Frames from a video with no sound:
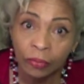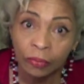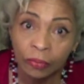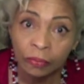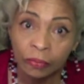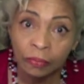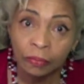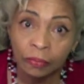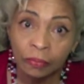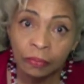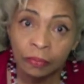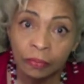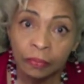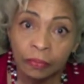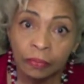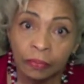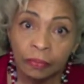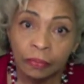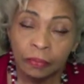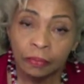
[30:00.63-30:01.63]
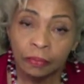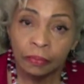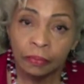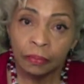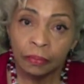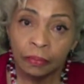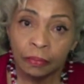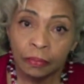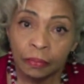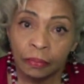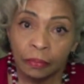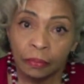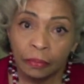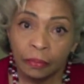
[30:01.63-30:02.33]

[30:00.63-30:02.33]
Nothing is said.